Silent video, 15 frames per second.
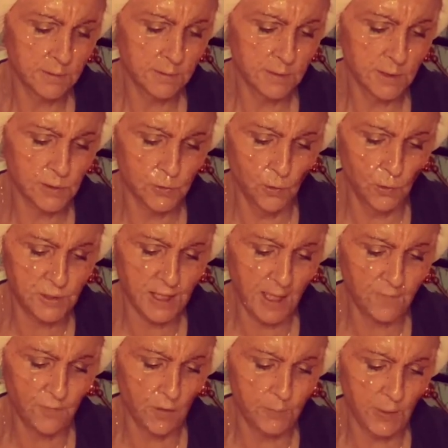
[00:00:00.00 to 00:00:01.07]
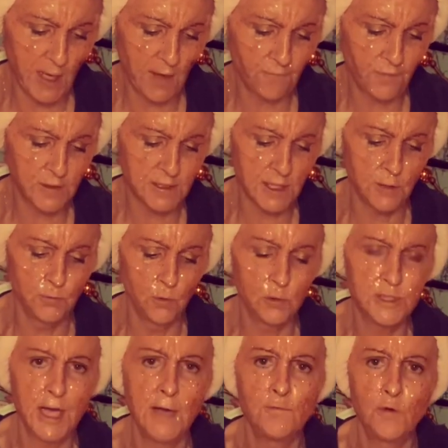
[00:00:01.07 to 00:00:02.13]
There's no time for breakfast and no
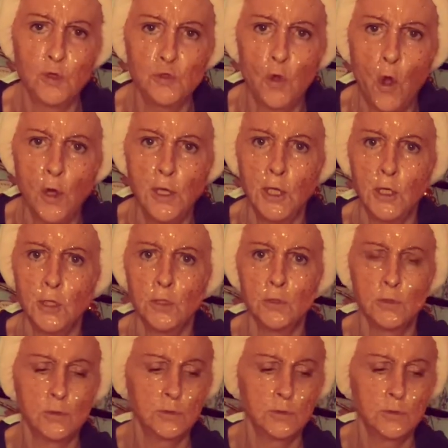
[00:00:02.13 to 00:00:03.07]
time for yawning.